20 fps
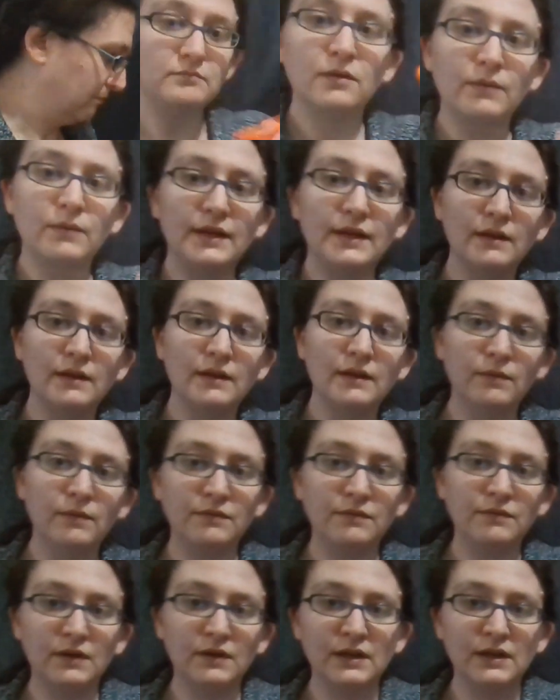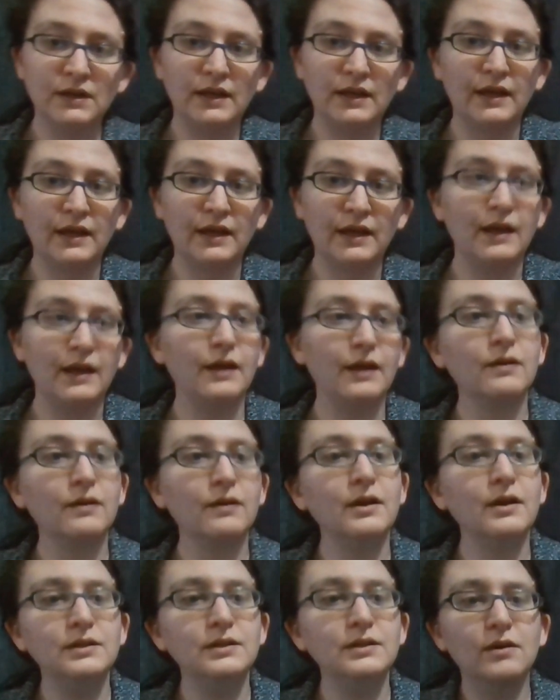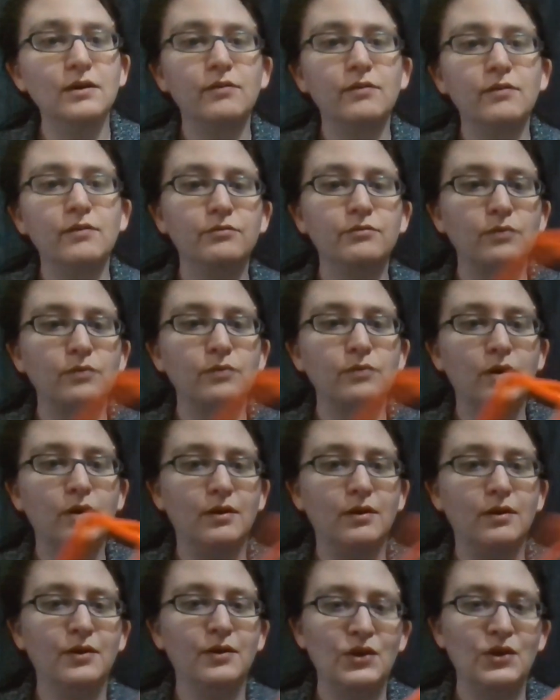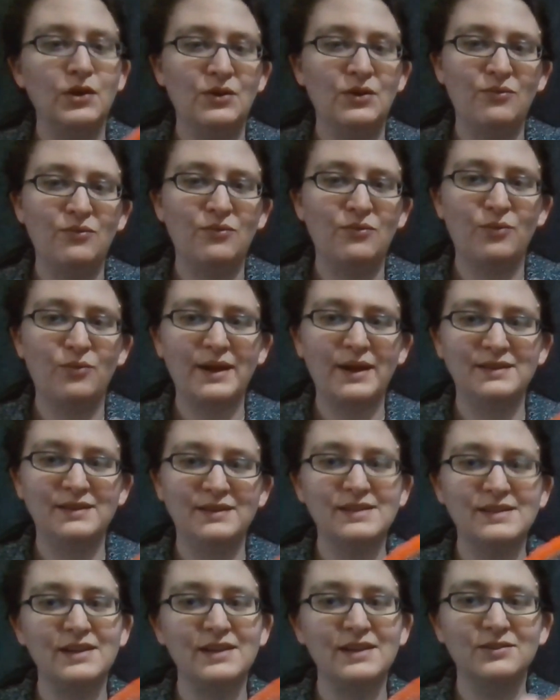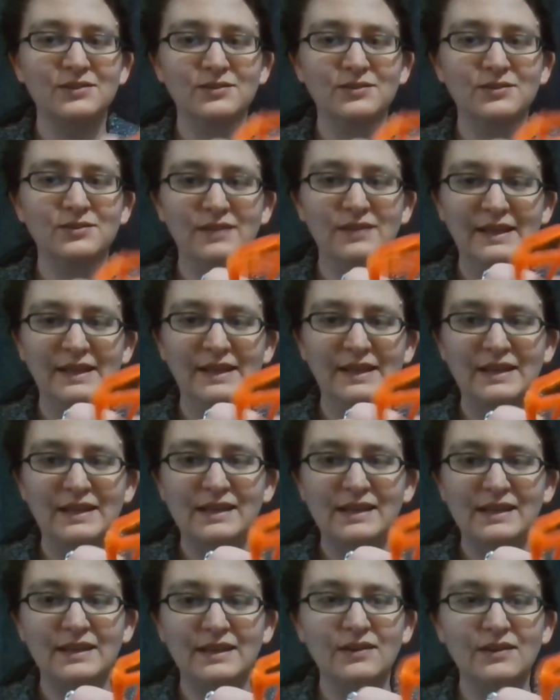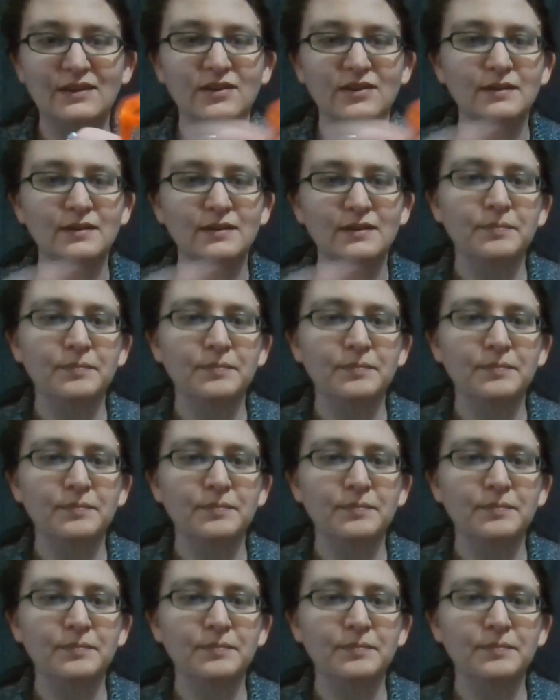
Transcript: Right, now we've got a kind of rectangle here.